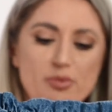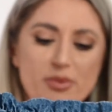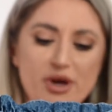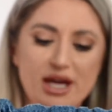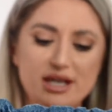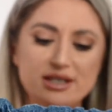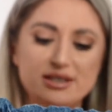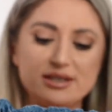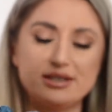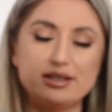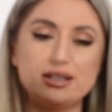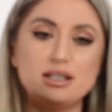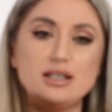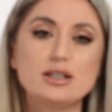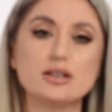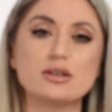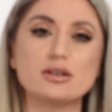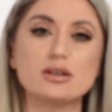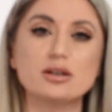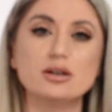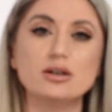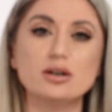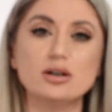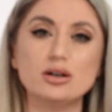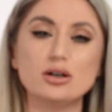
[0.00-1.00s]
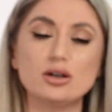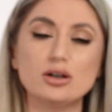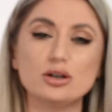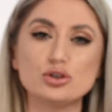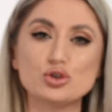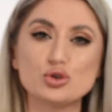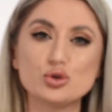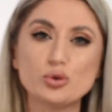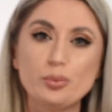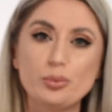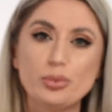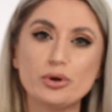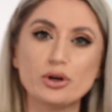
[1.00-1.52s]
makes it
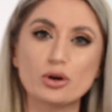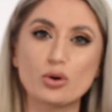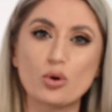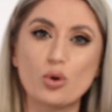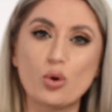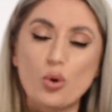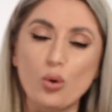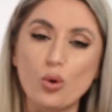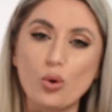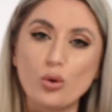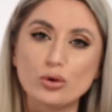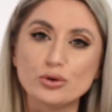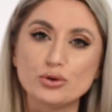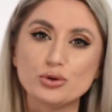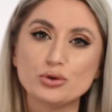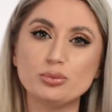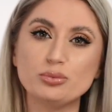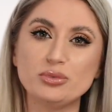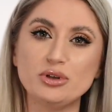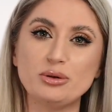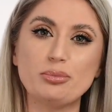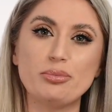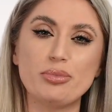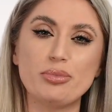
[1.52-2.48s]
super cool to be